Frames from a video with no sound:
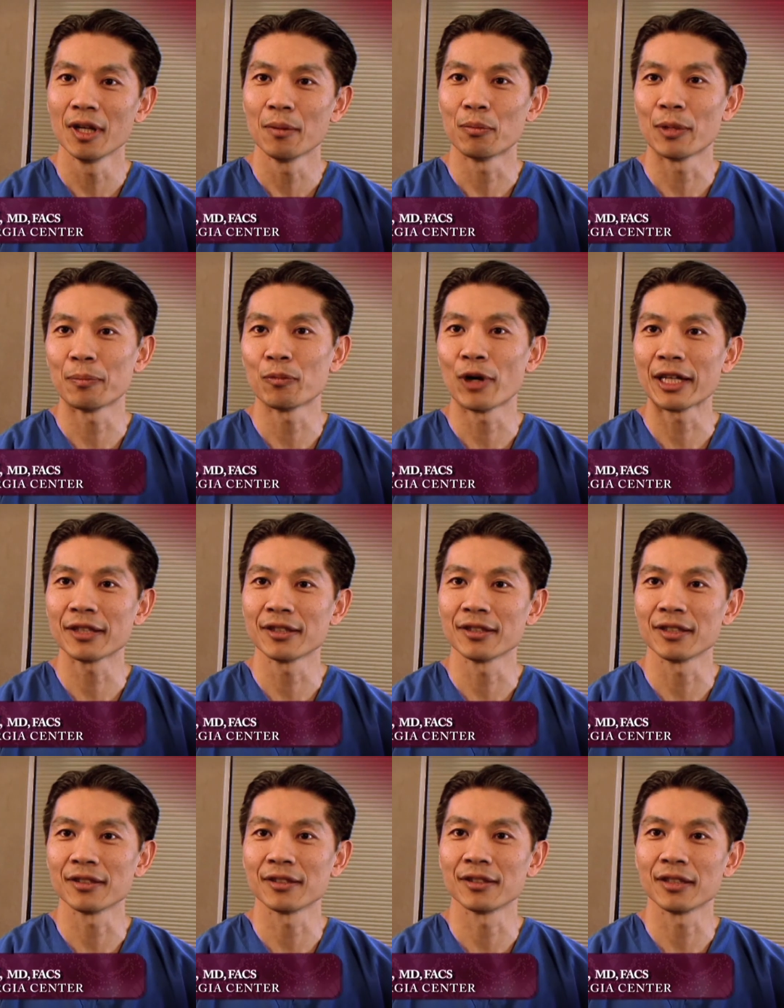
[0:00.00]
My practice
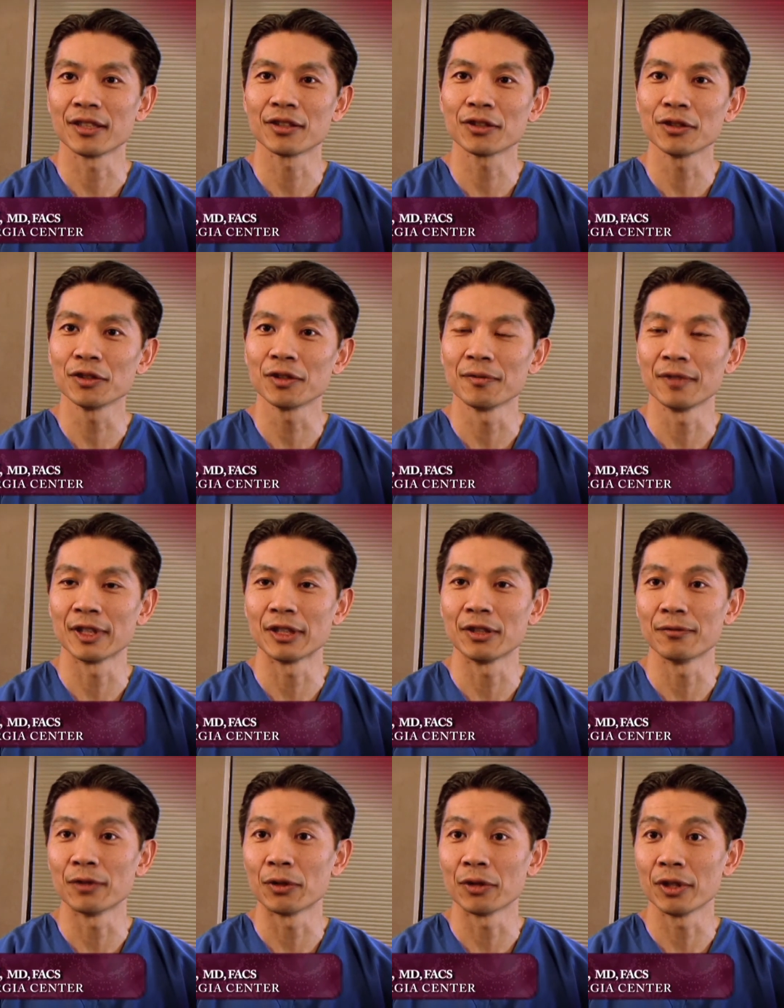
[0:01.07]
is exclusively
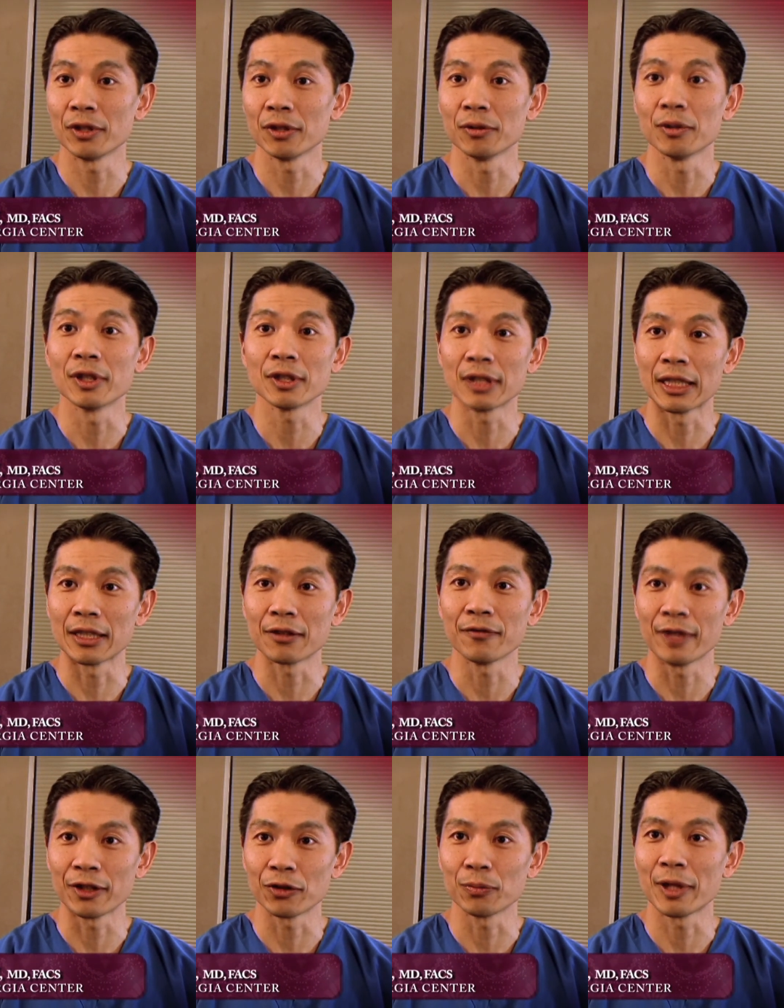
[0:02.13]
devoted to aesthetic
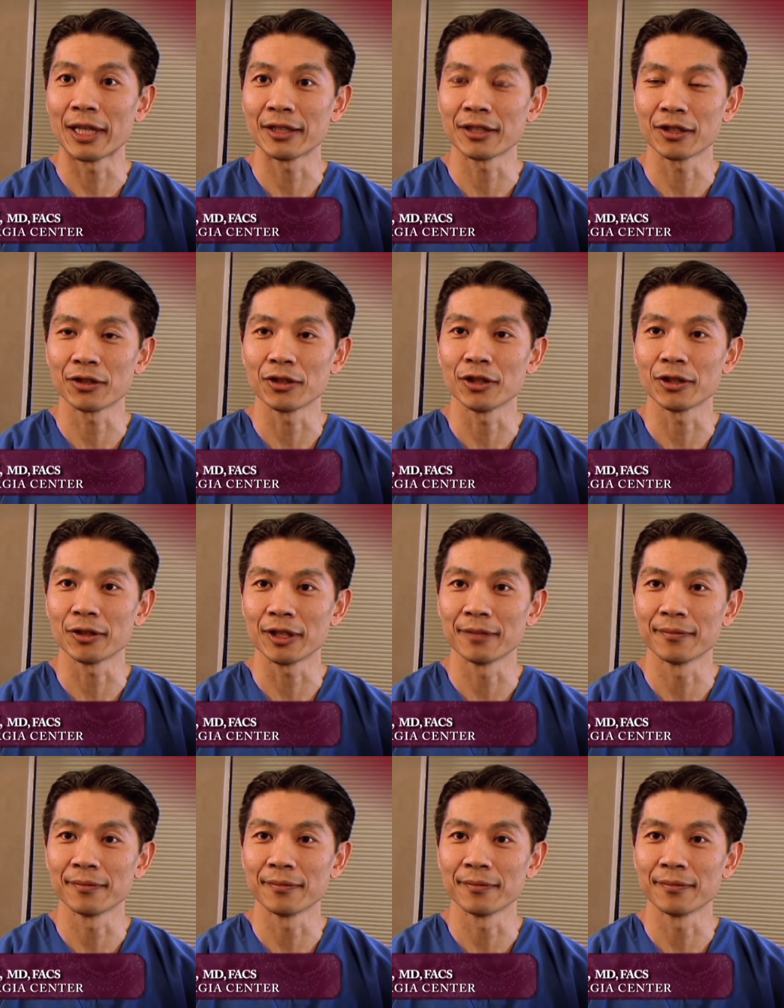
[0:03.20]
facial plastic surgery.